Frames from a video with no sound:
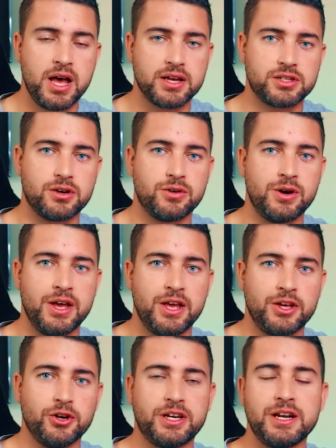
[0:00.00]
So
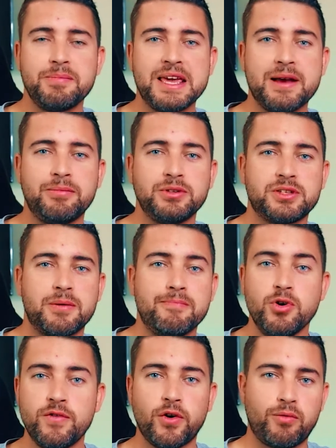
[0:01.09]
you're going to be able to
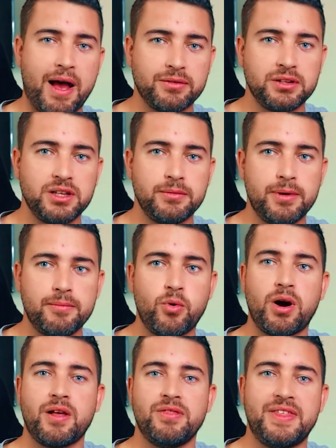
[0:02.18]
move around a little bit
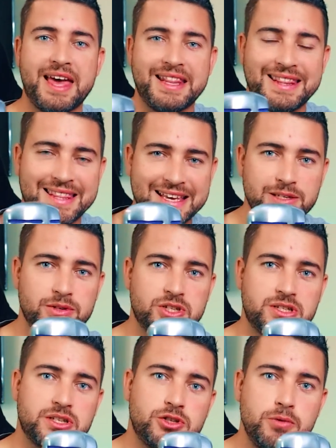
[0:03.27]
more than this, which
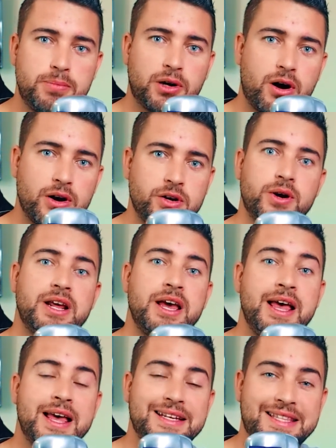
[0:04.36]
is the super cardioid.
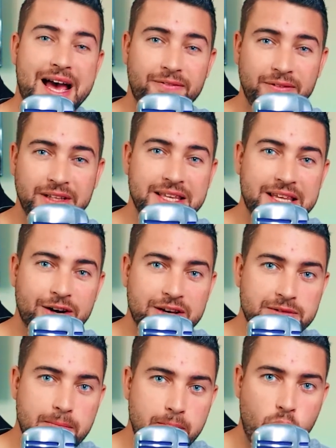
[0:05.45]
Definitely there
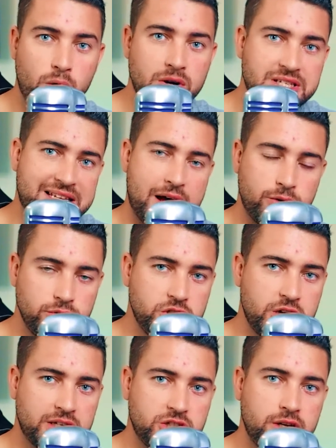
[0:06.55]
is more sound
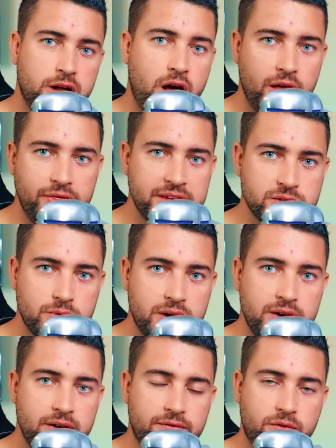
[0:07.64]
rejection on this
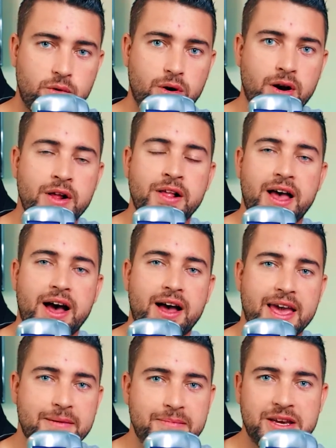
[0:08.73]
one for
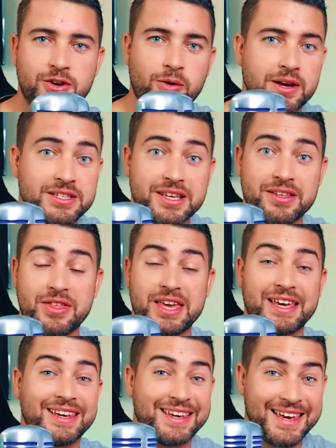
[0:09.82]
ambient noise.
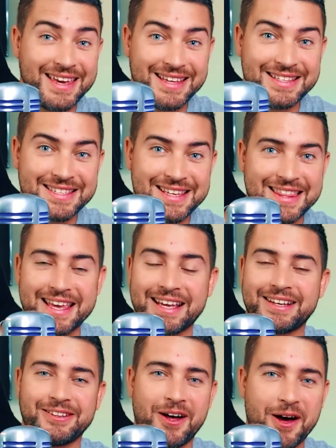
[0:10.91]
Think kids,
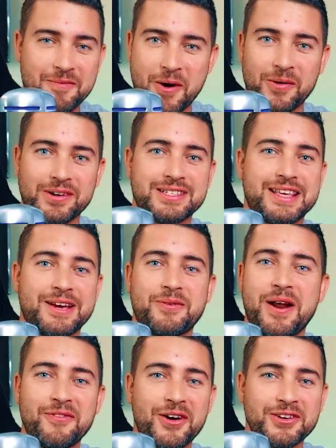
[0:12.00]
think lawnmowers, think
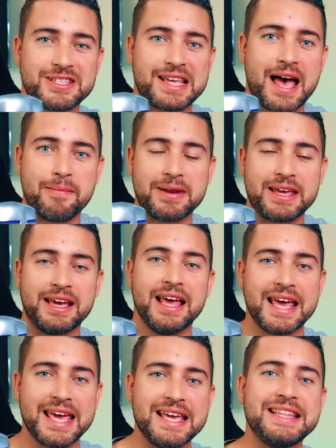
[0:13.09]
whatever else is happening
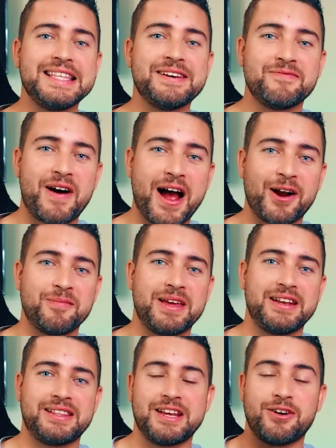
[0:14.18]
in the
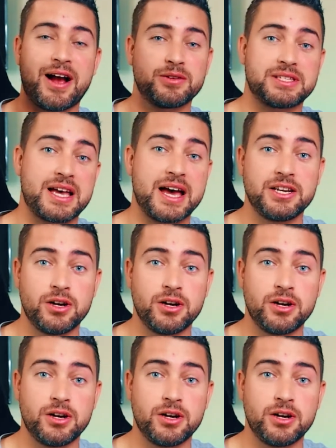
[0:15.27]
environment that you're outside.